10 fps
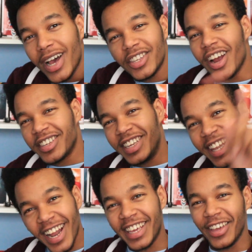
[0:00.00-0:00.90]
You guys are actually
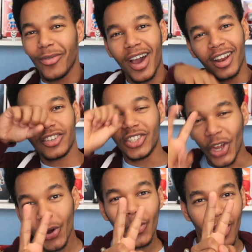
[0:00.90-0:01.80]
lucky, we got
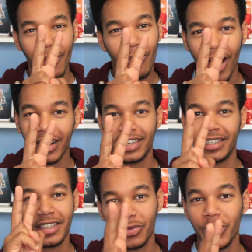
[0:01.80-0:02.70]
two
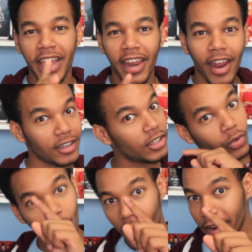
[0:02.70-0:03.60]
unboxings this weekend, not
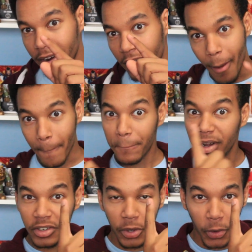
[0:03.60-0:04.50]
just one,
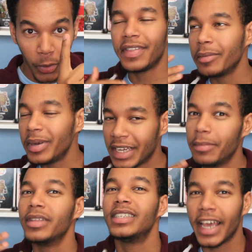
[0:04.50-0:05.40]
but two. I think I'm gonna
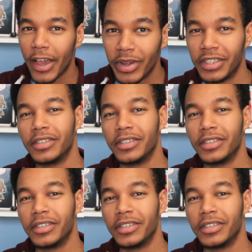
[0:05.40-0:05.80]
keep the second one